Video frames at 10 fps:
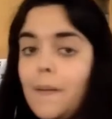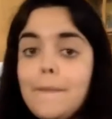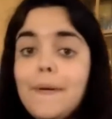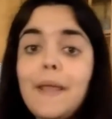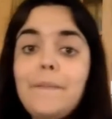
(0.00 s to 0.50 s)

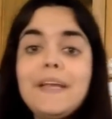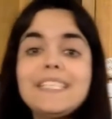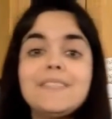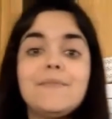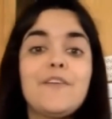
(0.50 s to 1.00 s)
but I
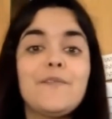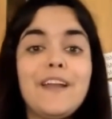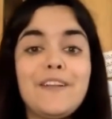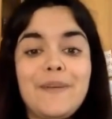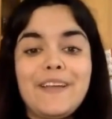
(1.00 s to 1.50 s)
mixed my red
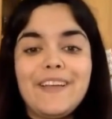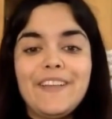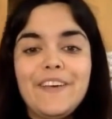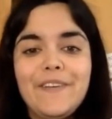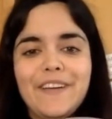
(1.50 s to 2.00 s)
and my
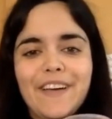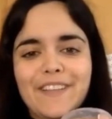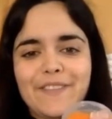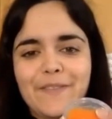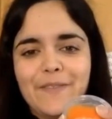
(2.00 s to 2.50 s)
yellow and got
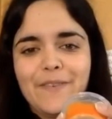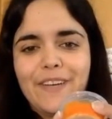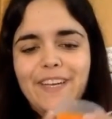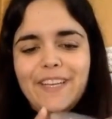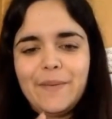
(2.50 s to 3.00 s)
this
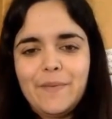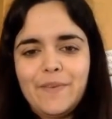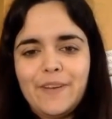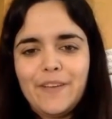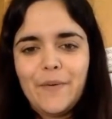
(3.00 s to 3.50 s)
really
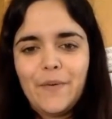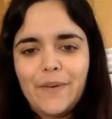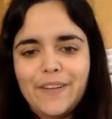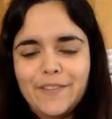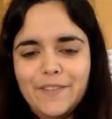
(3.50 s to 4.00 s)
pretty
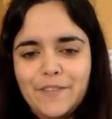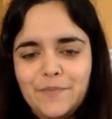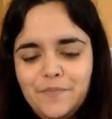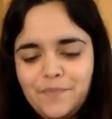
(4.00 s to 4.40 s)
orange.